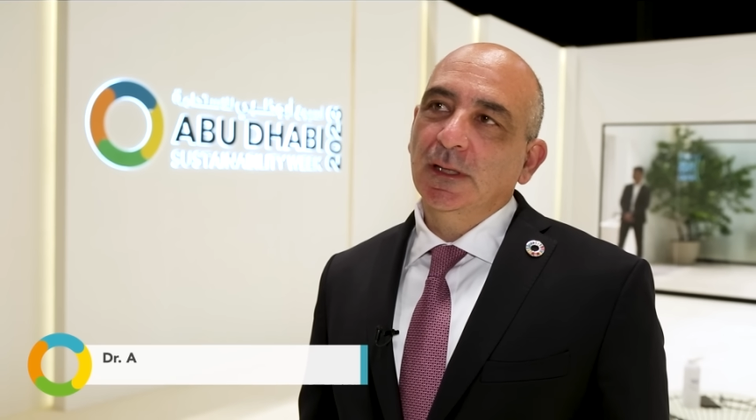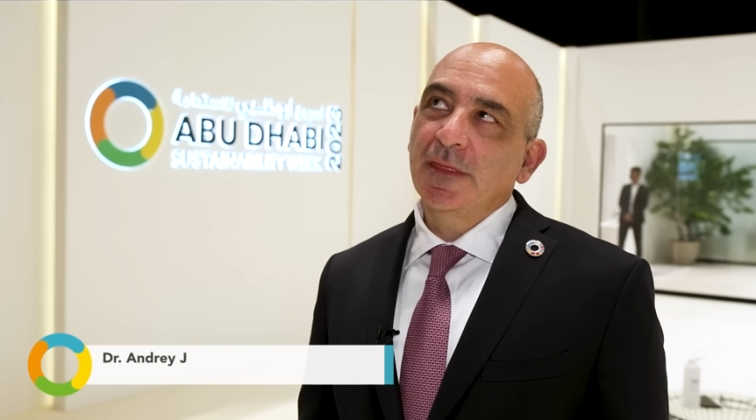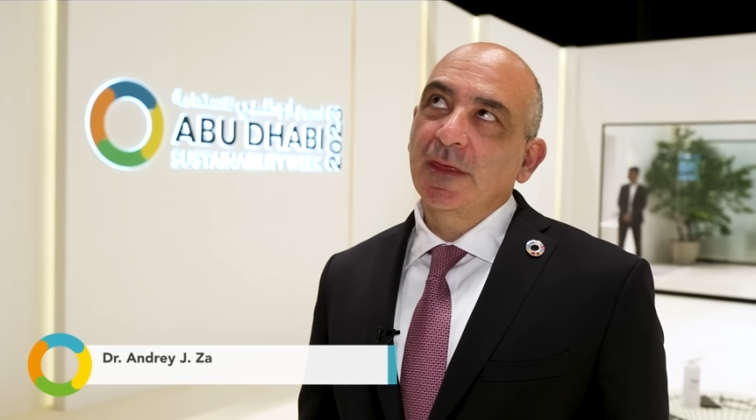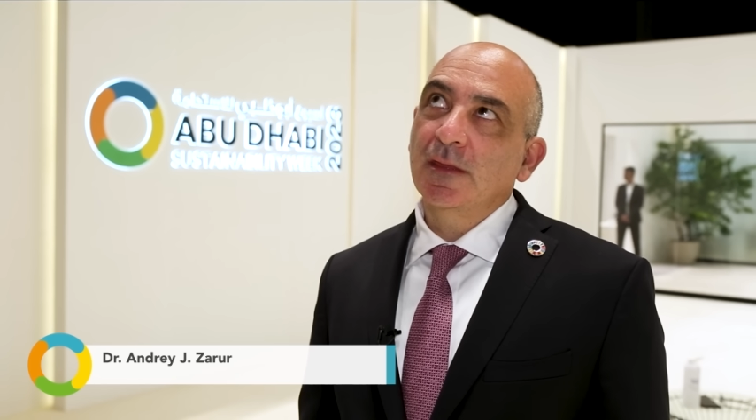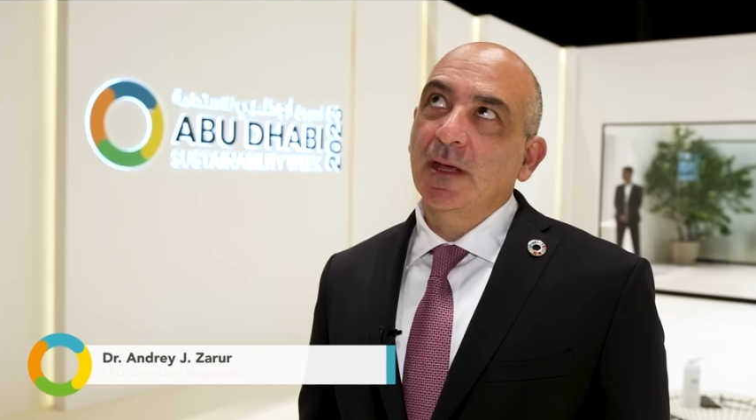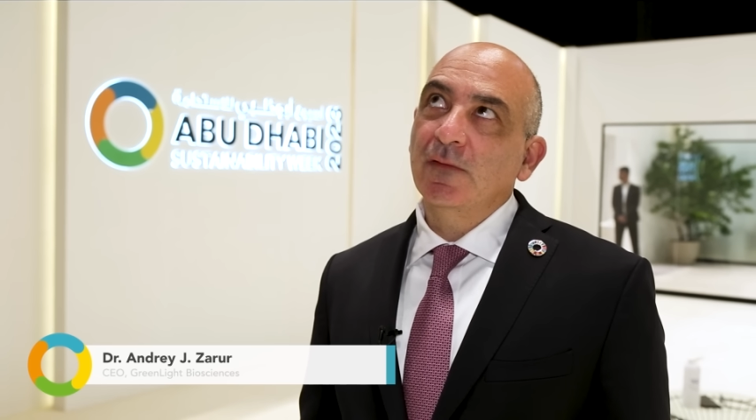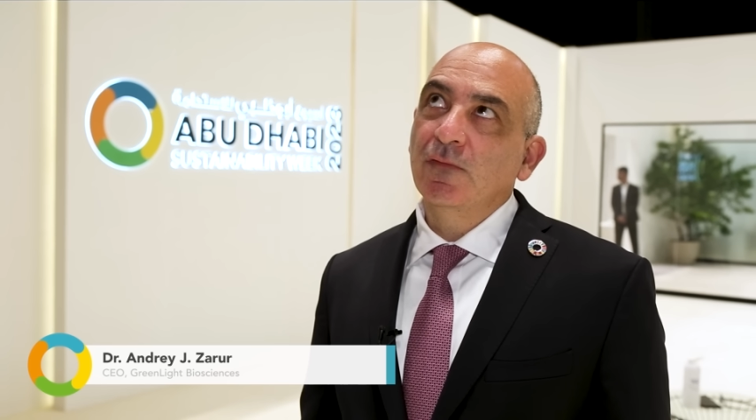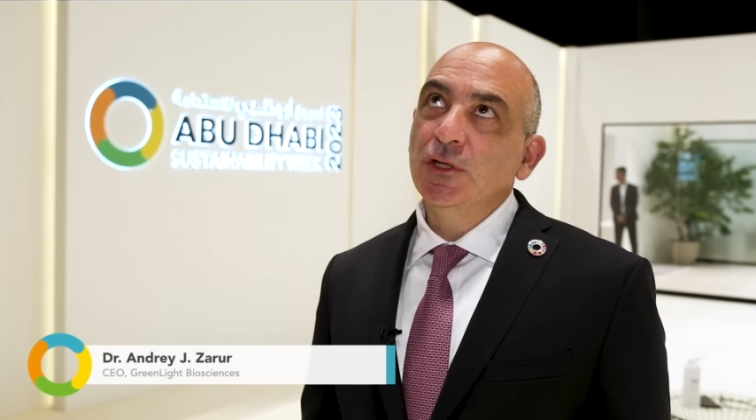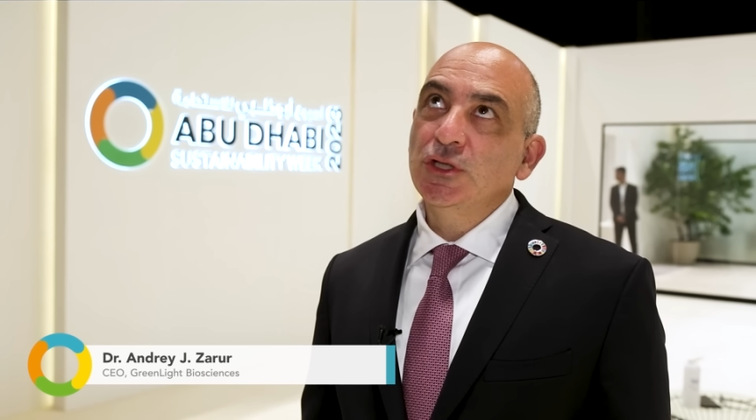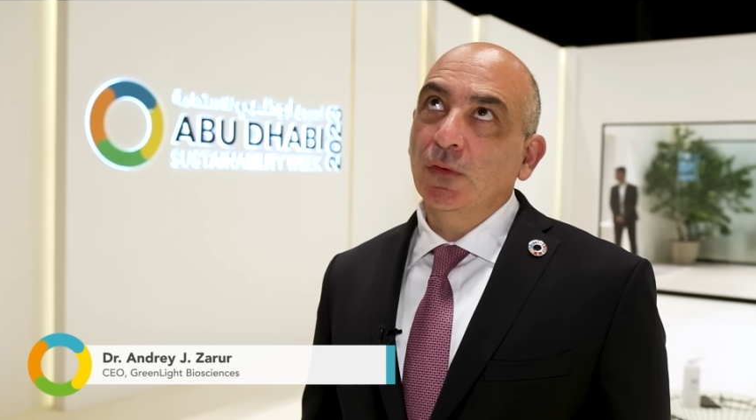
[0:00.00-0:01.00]
I think that
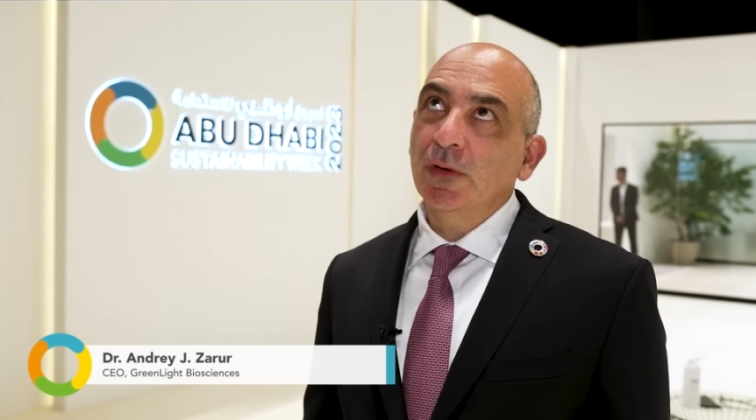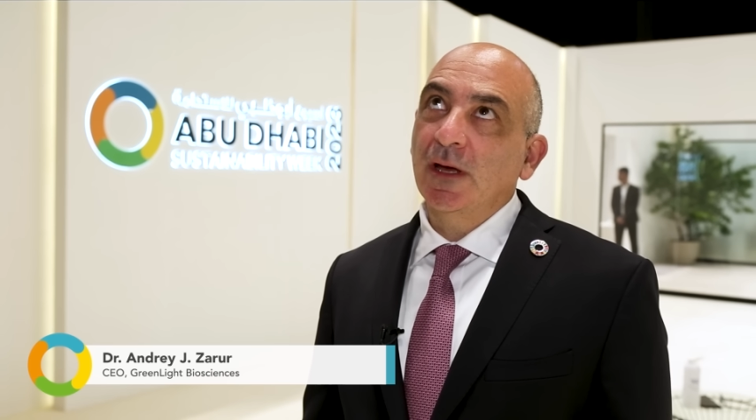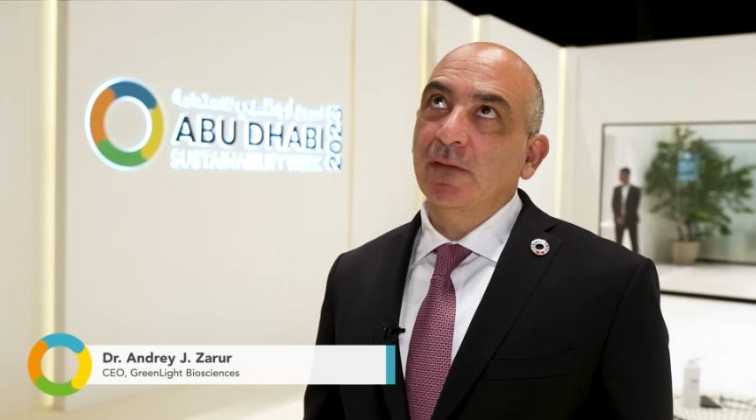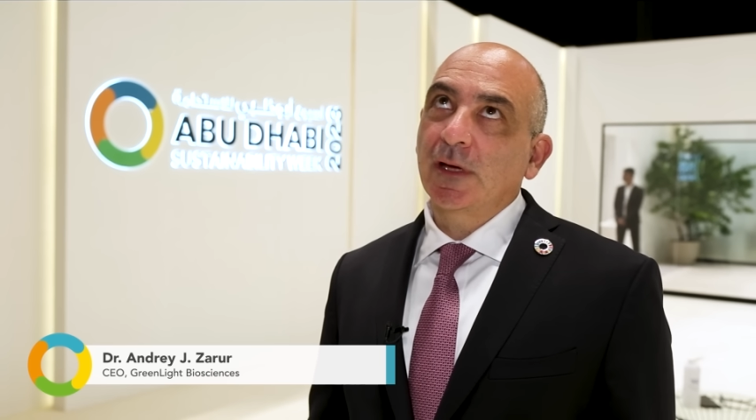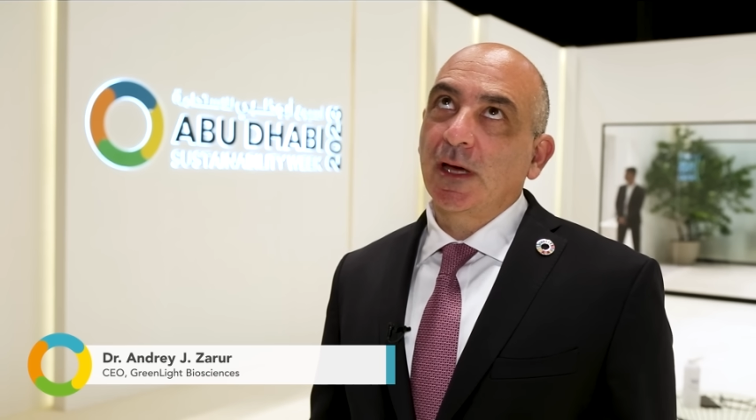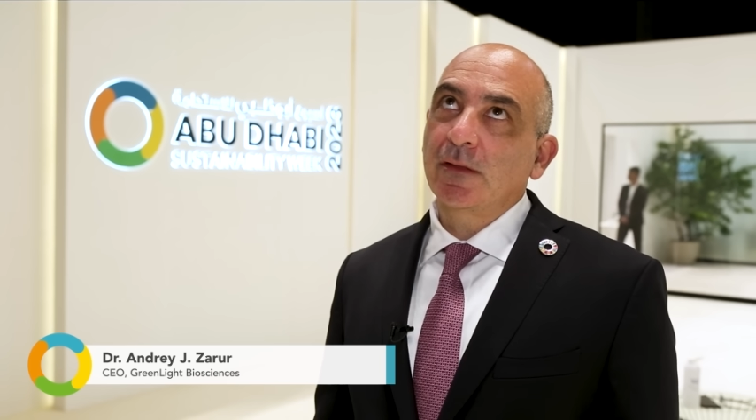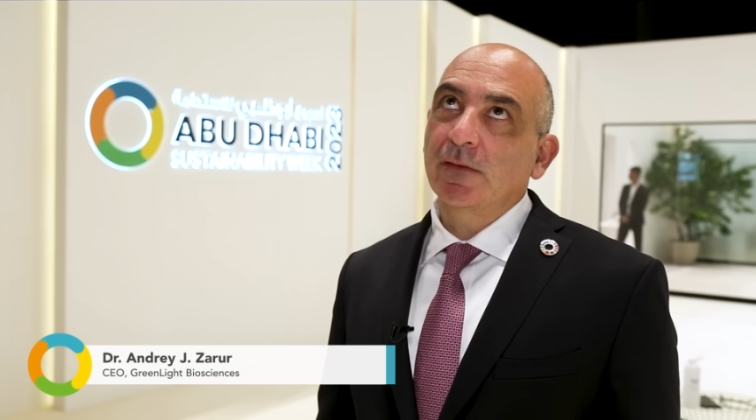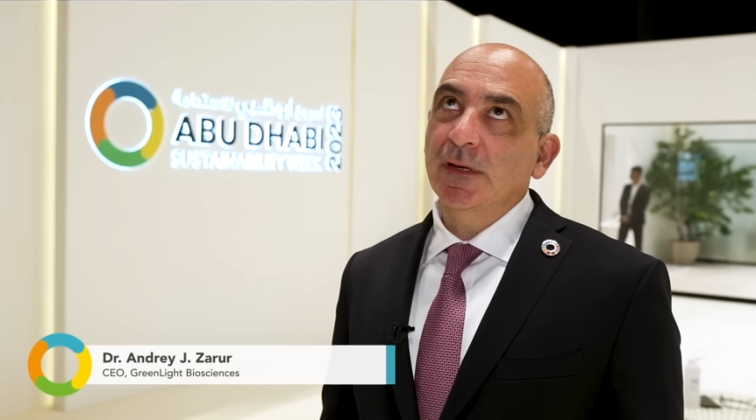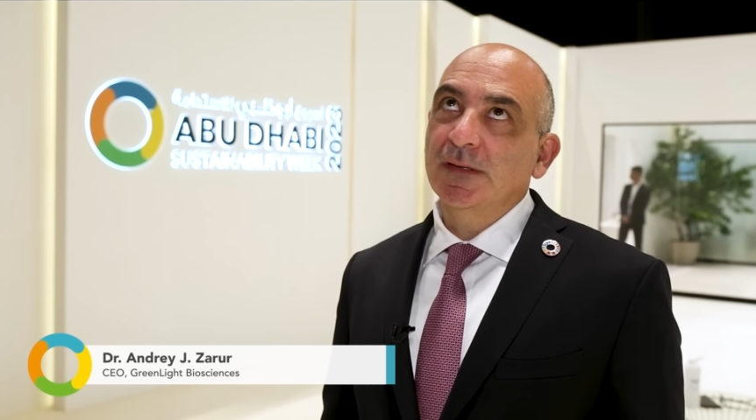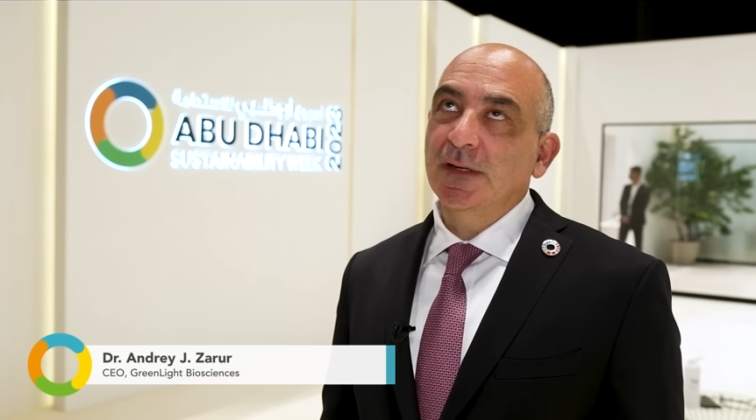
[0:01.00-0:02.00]
if we don't have
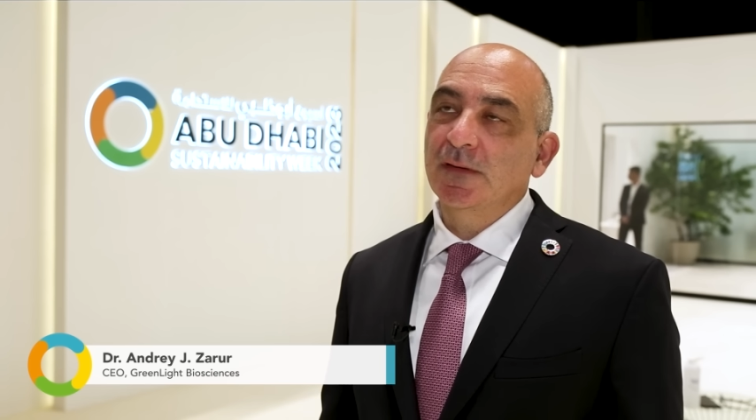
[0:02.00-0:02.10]
gatherings